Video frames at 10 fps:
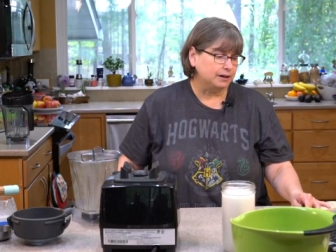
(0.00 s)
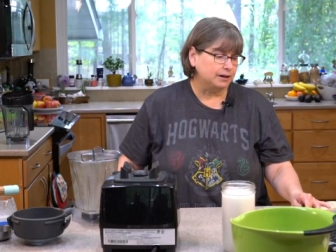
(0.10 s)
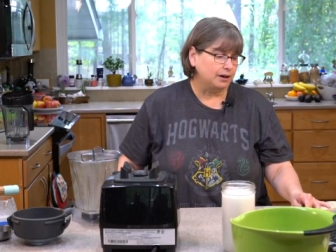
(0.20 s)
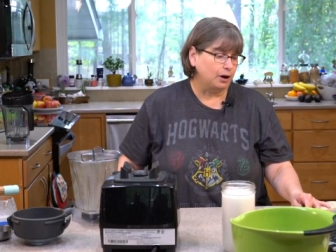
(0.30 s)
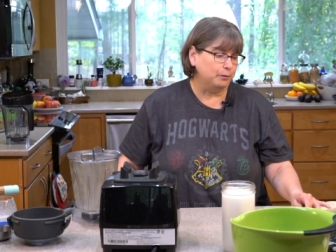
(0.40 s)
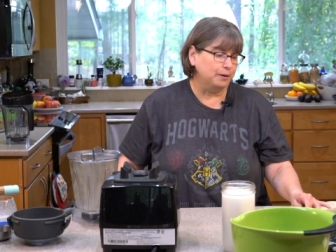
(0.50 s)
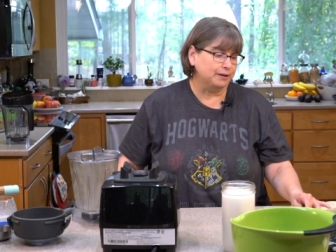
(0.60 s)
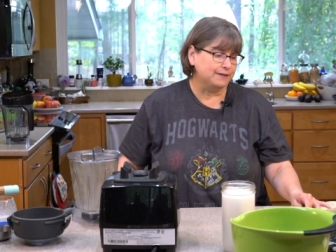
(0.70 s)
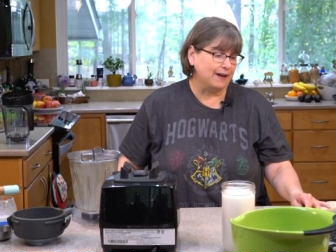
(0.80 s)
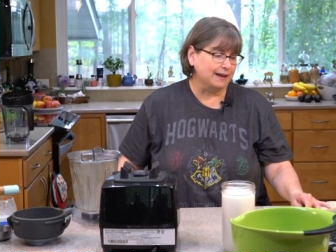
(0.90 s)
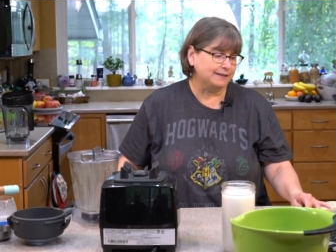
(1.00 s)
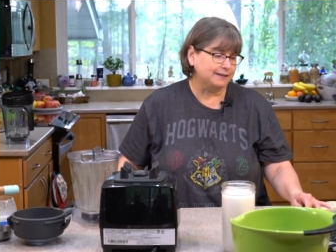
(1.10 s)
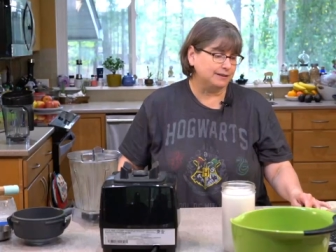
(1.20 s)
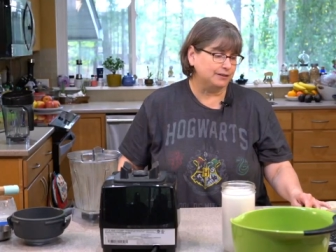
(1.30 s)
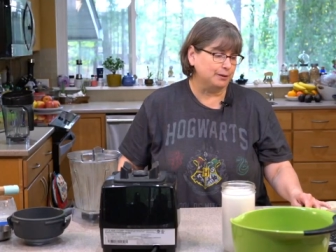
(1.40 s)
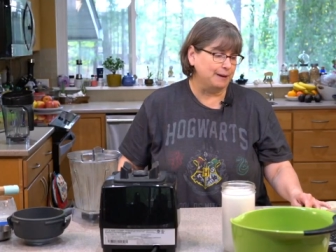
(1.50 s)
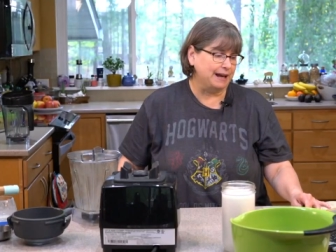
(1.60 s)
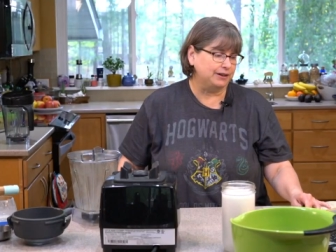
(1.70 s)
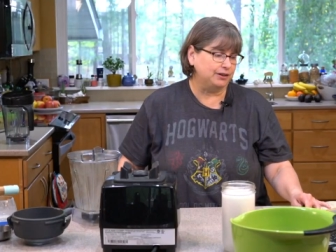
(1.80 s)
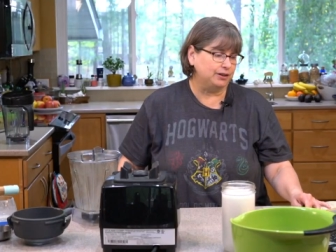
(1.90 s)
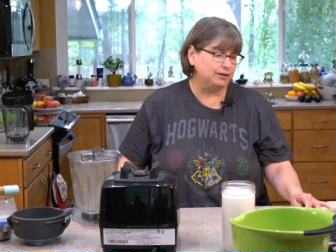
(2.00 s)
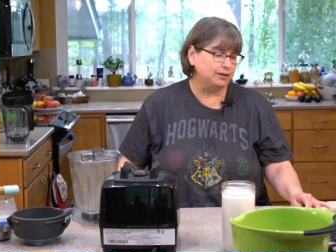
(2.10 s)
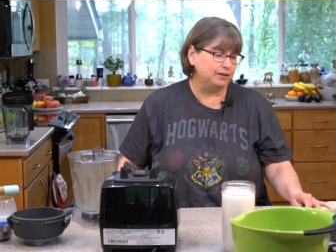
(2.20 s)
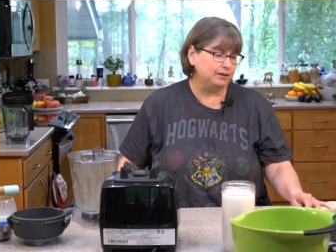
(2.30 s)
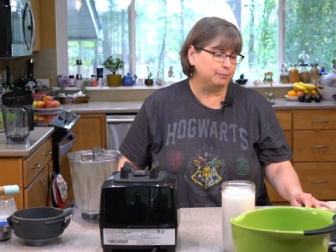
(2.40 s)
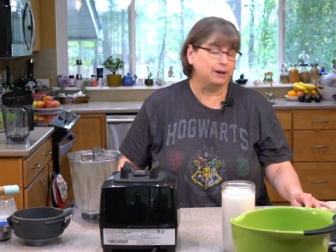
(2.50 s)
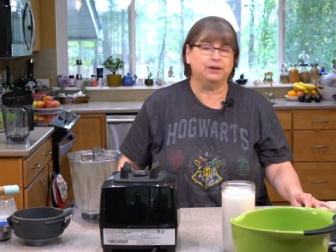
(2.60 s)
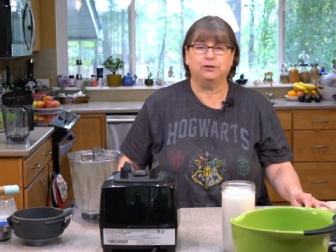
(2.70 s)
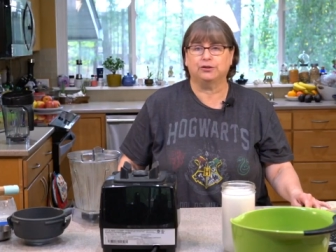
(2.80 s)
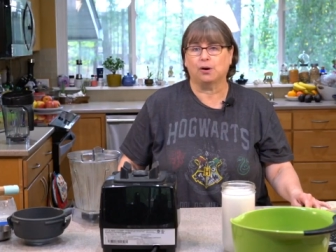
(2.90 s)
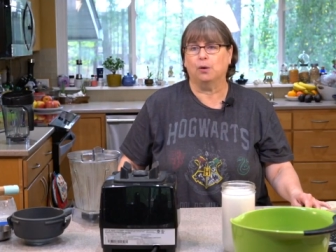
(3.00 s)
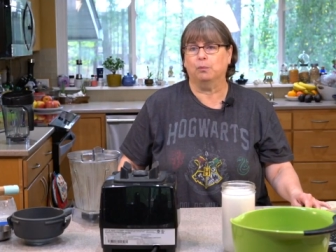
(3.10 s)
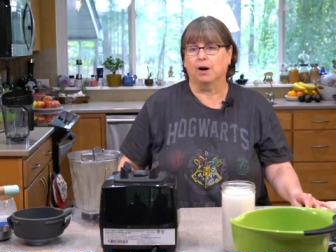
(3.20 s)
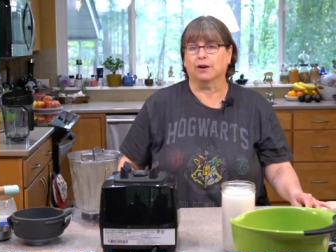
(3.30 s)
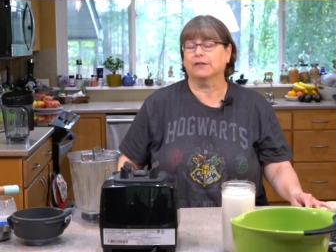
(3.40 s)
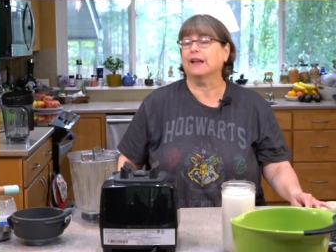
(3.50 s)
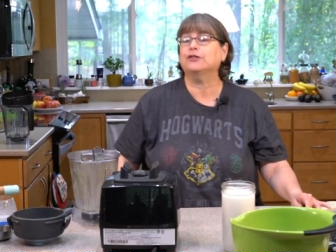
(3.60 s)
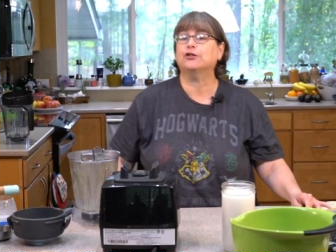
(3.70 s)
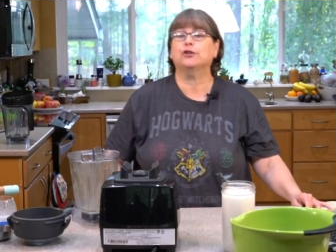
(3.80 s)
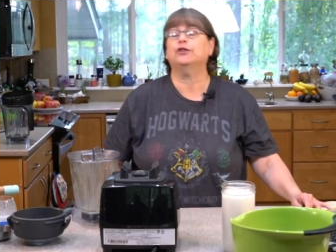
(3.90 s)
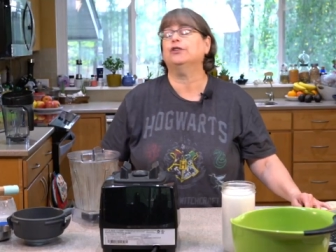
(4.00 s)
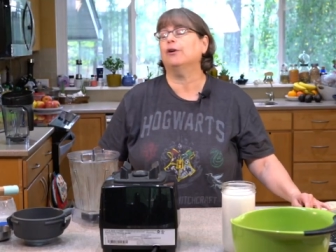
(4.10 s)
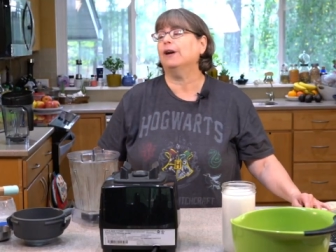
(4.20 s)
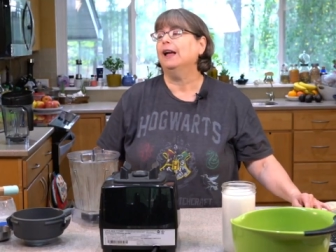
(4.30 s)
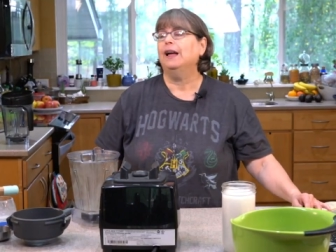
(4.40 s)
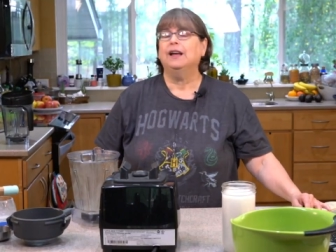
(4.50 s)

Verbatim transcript: oat oh, milk is fast to make, but use cold water. That's true. You don't.